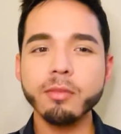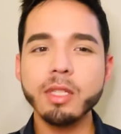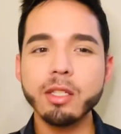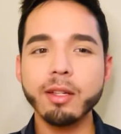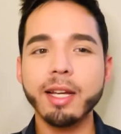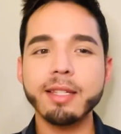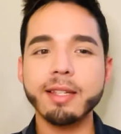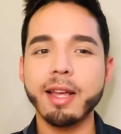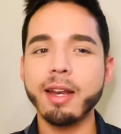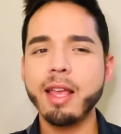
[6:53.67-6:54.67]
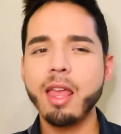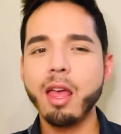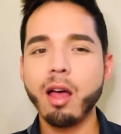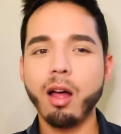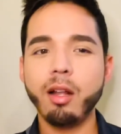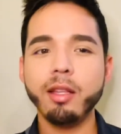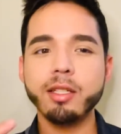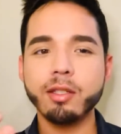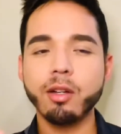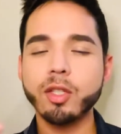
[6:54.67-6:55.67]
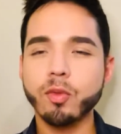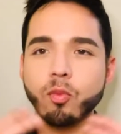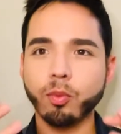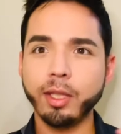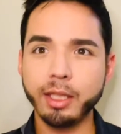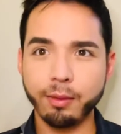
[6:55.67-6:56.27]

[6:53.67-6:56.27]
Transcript: So like I said, all these notes really,